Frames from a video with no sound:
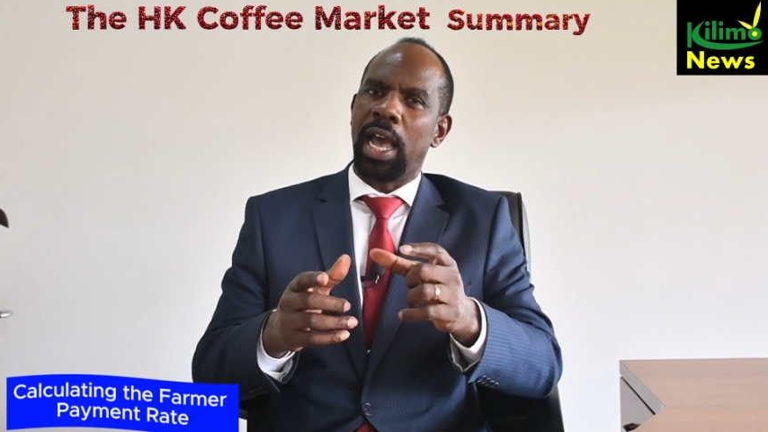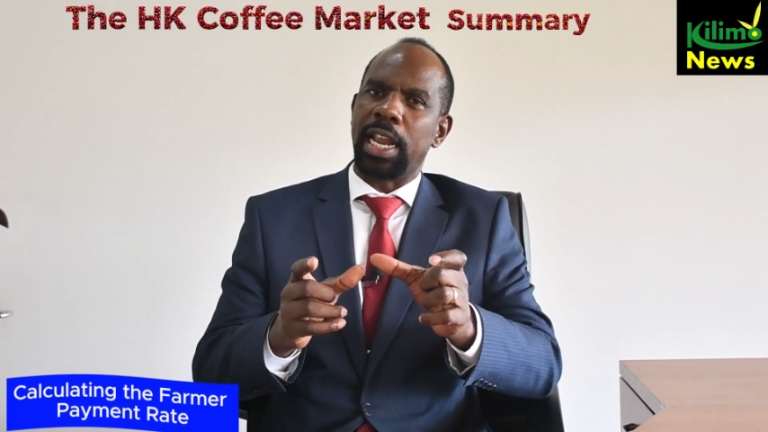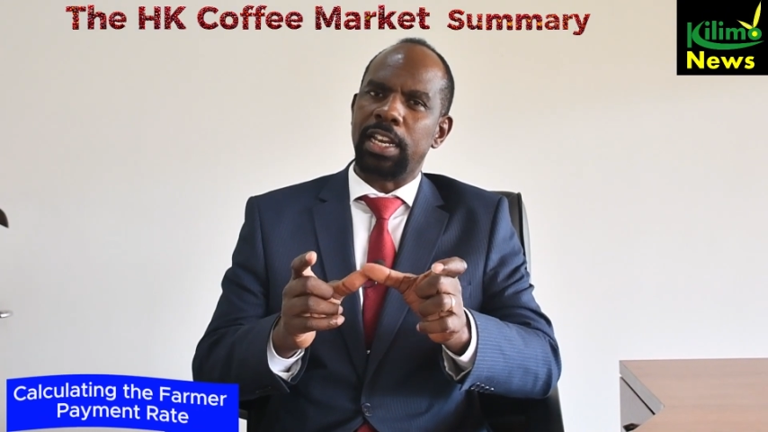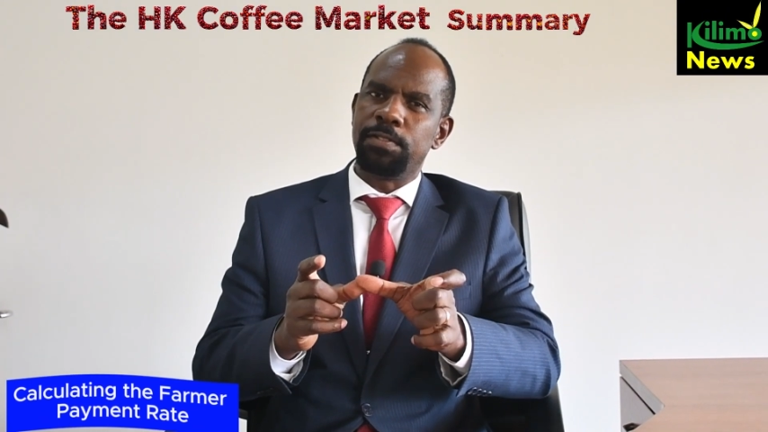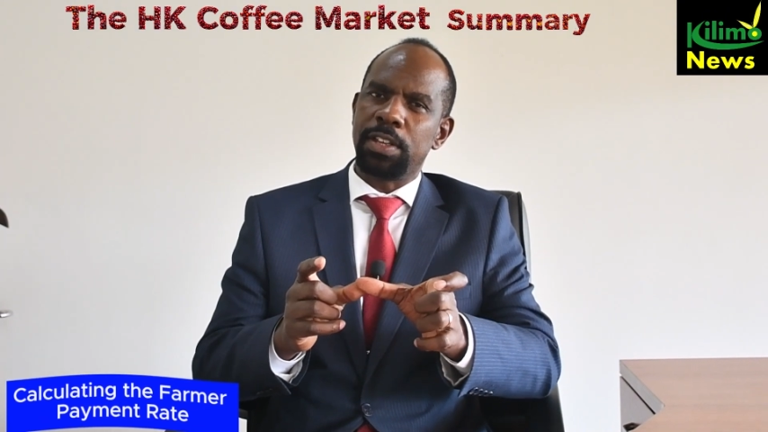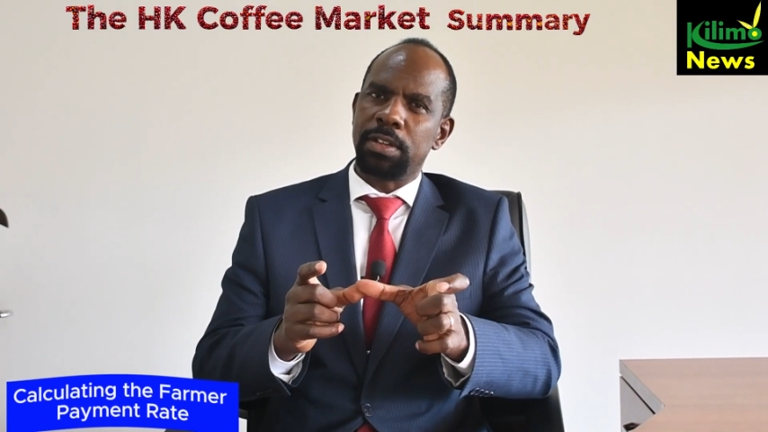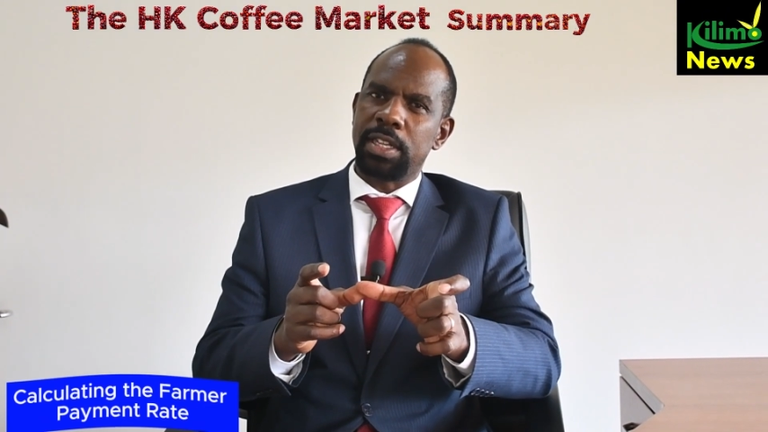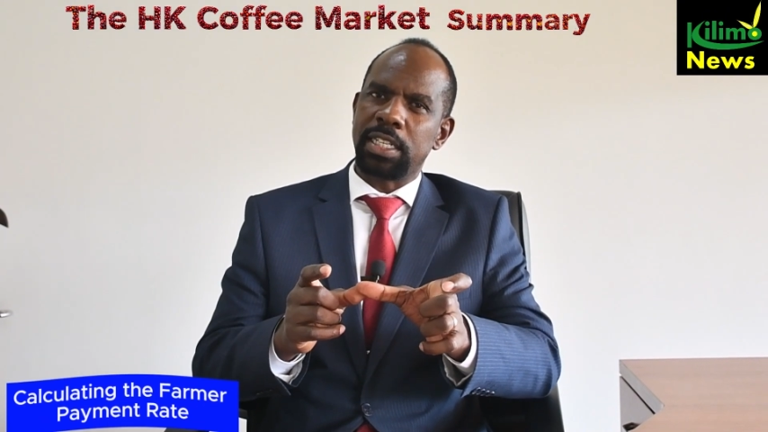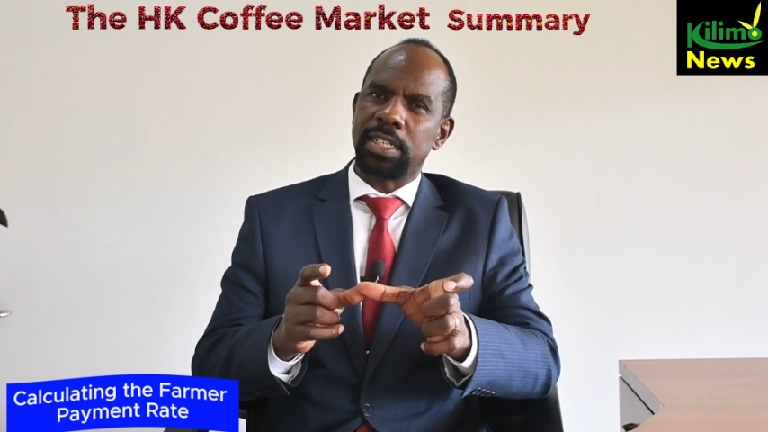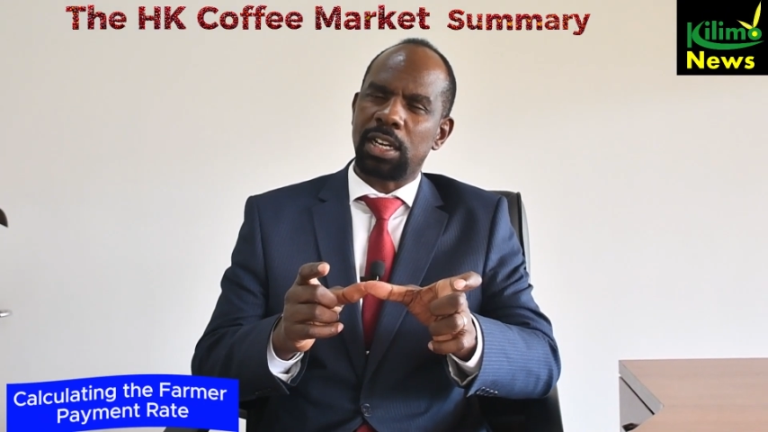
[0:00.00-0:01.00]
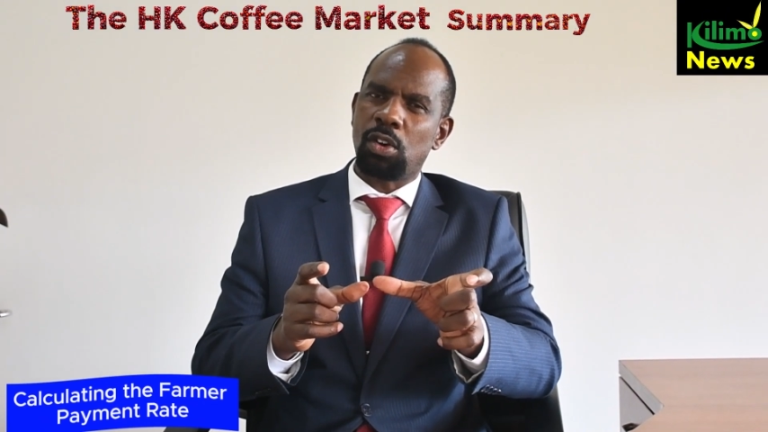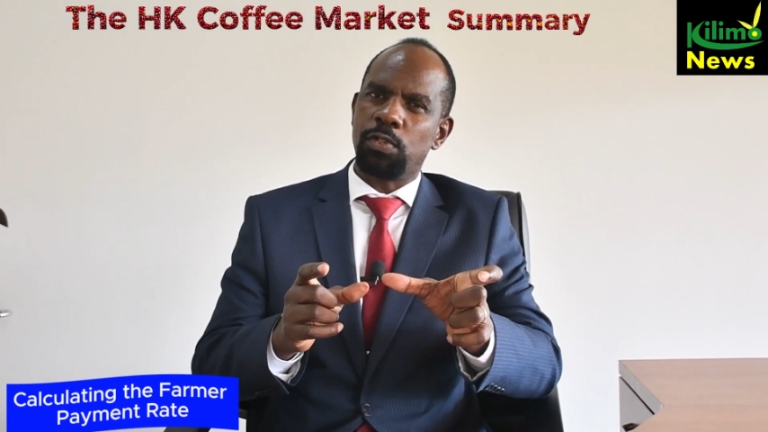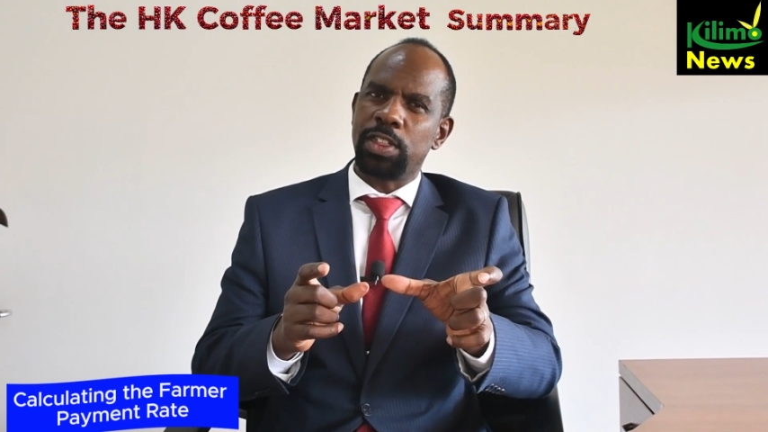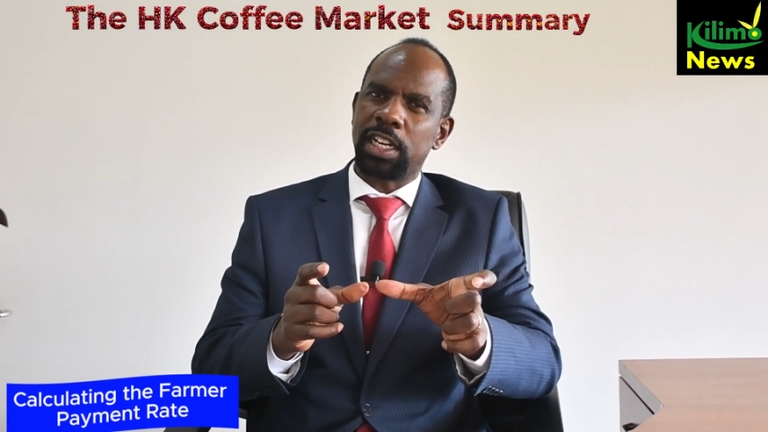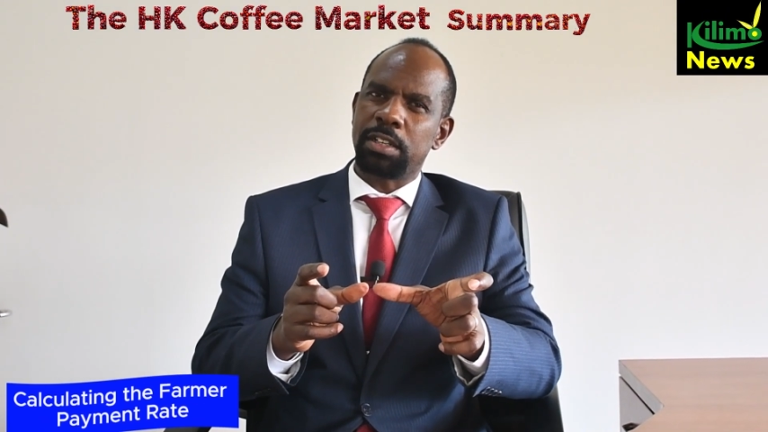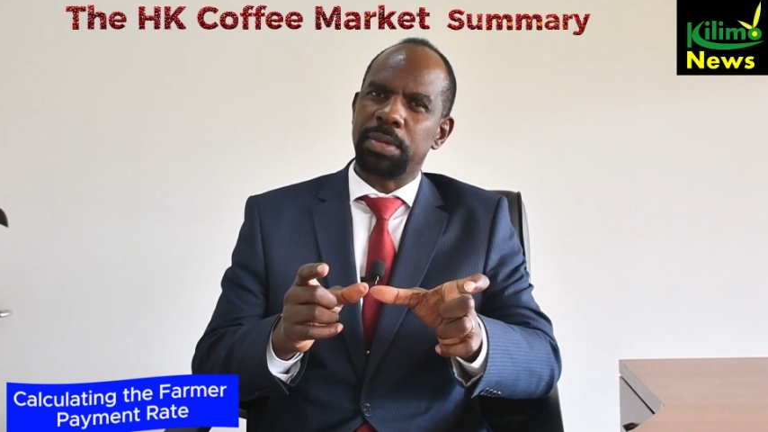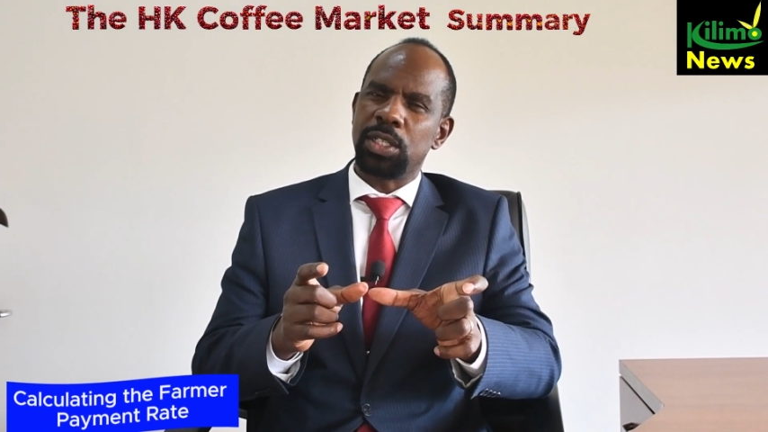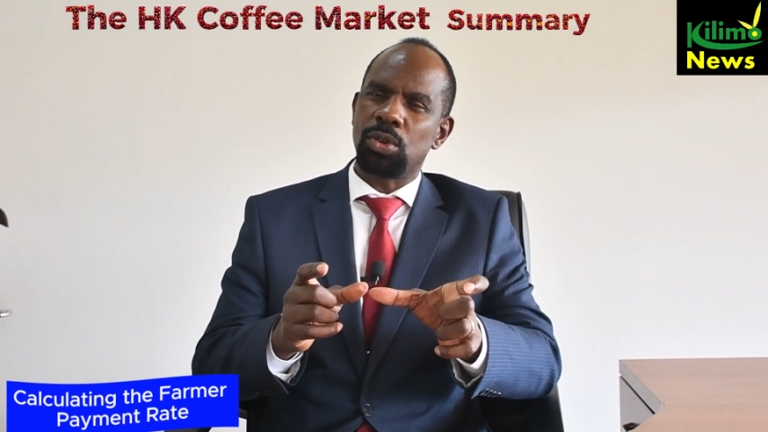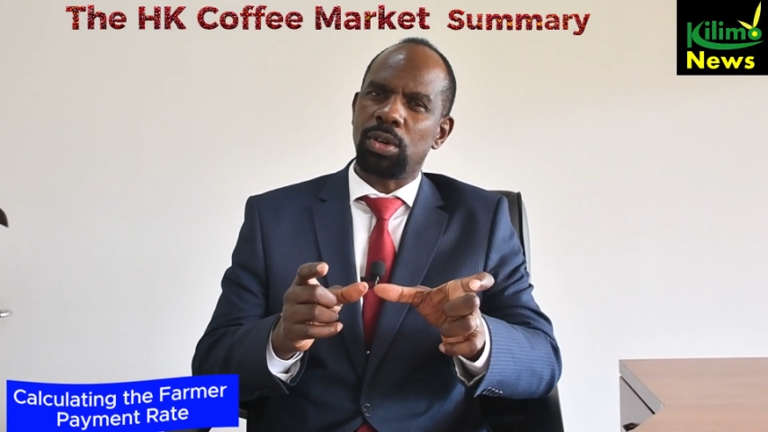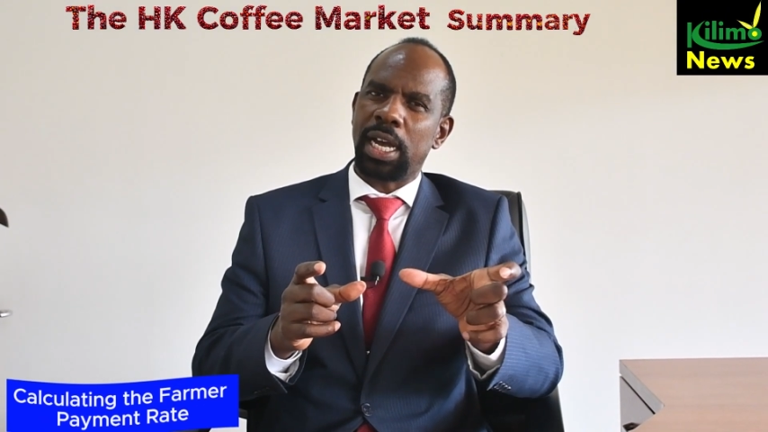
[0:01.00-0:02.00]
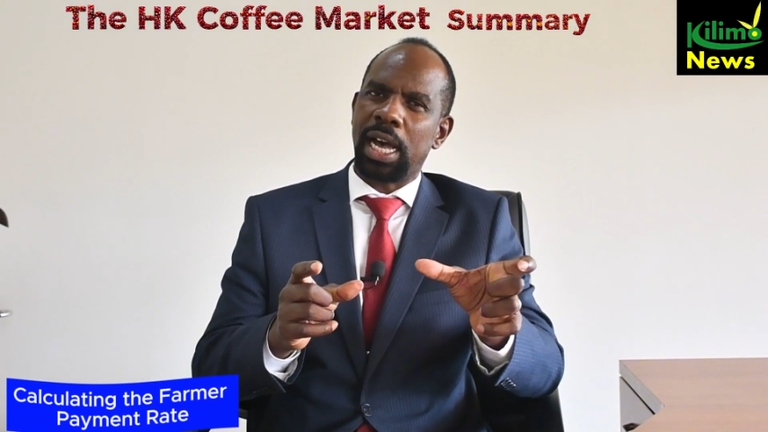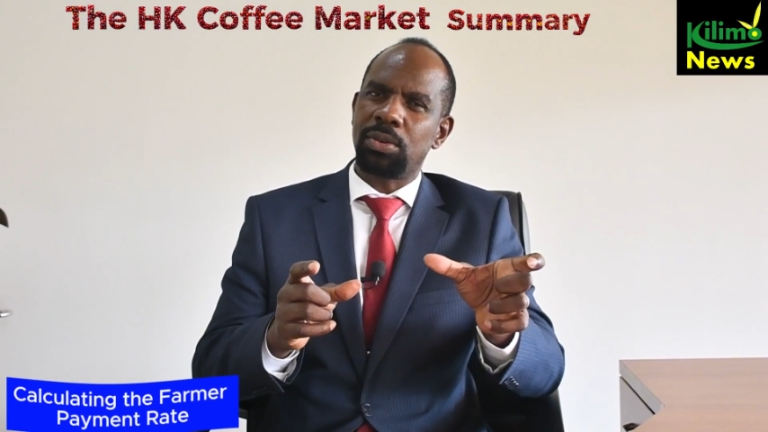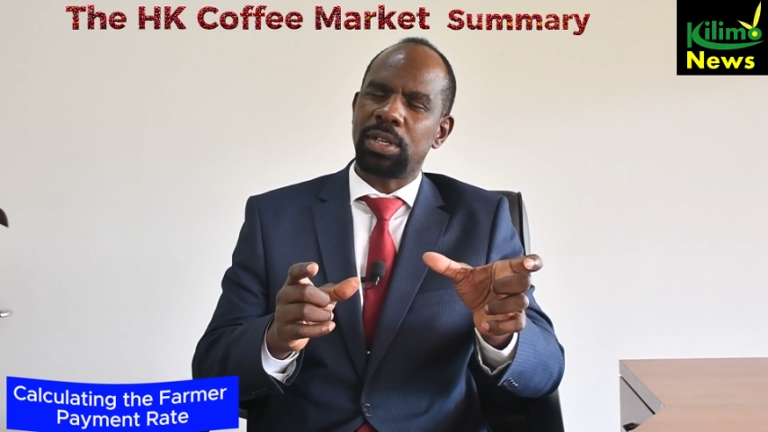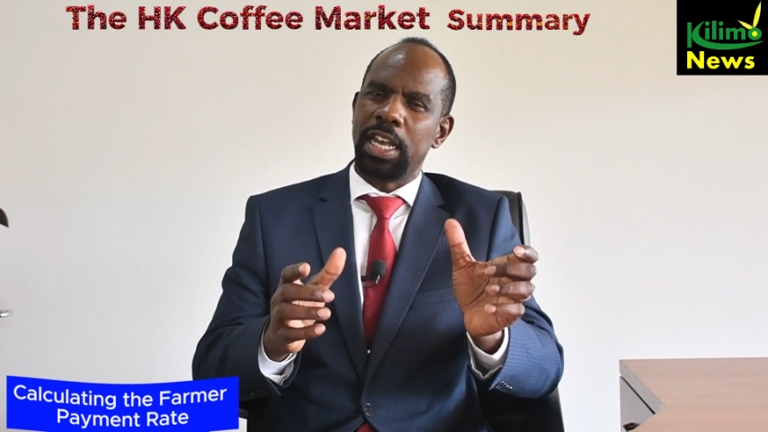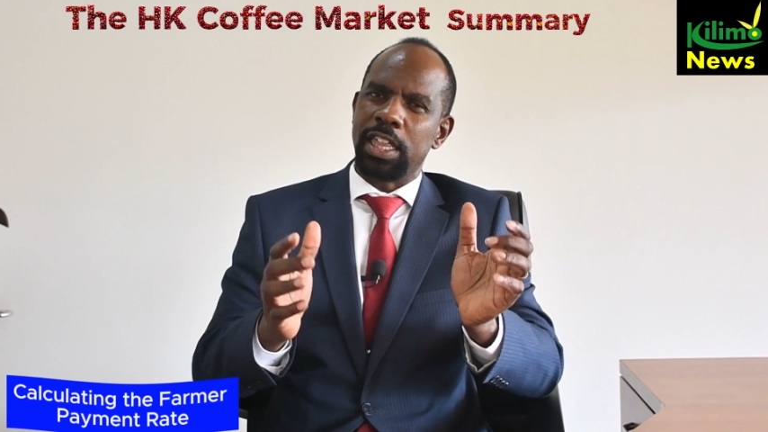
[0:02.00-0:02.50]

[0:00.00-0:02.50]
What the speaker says: and if there's any coffee that's been sold out,